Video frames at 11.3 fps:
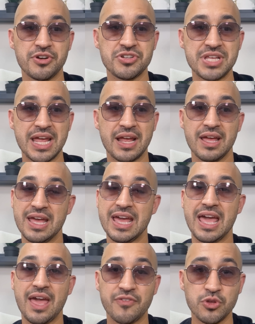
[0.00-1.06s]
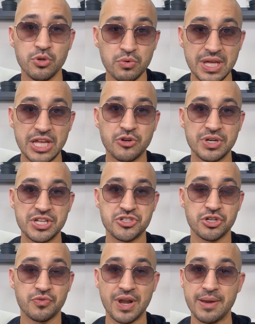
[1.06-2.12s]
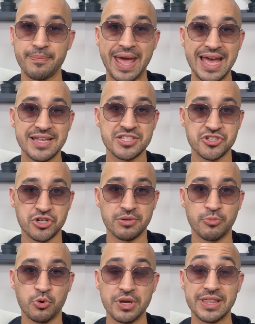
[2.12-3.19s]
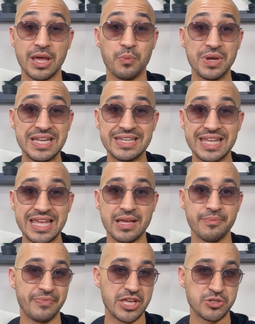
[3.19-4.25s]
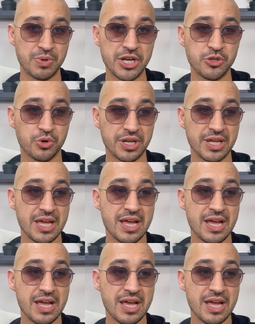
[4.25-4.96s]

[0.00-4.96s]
they're saying if you increase your rent past a certain point that we deem as predatory,